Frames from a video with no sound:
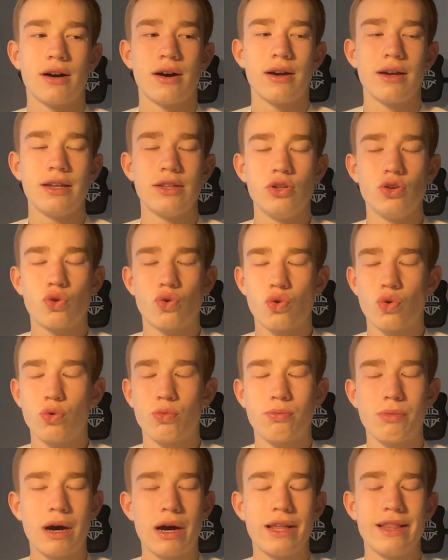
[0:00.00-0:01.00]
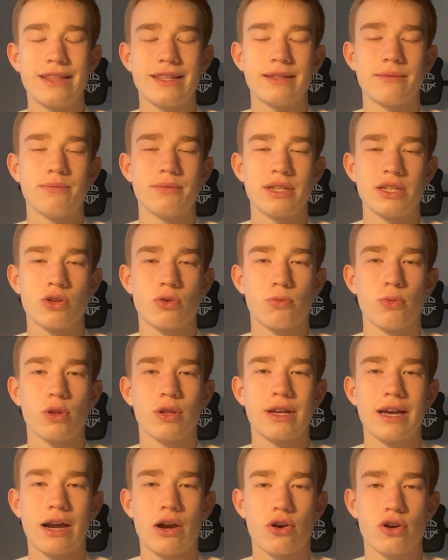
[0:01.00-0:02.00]
in your own mind that miserable
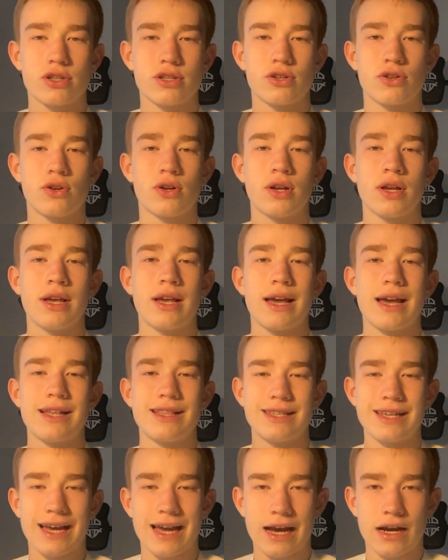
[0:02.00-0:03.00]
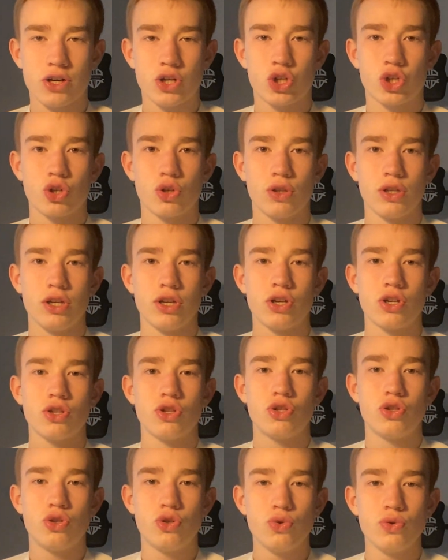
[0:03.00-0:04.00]
character, and actually
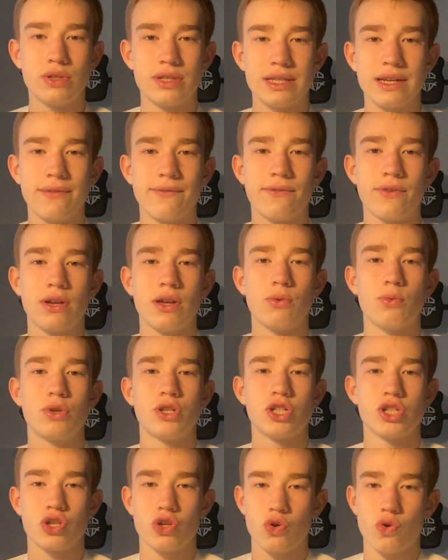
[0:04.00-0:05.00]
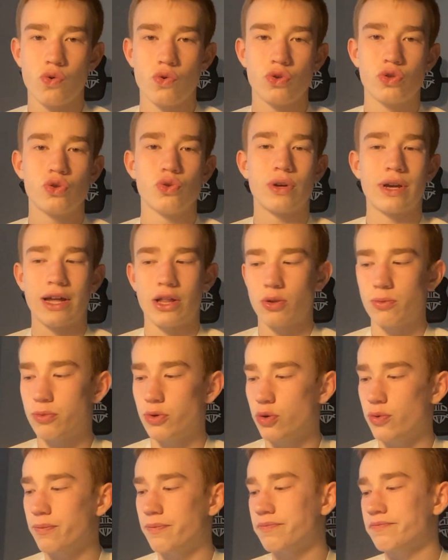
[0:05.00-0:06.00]
do something which is going to help
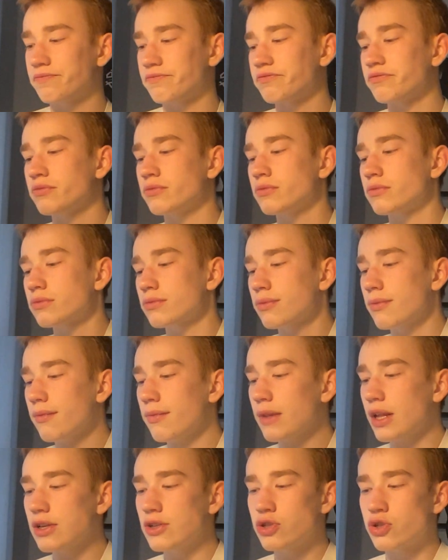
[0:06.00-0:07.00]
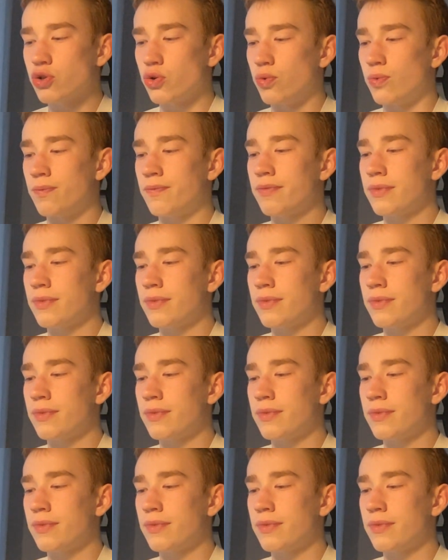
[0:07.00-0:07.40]
you. So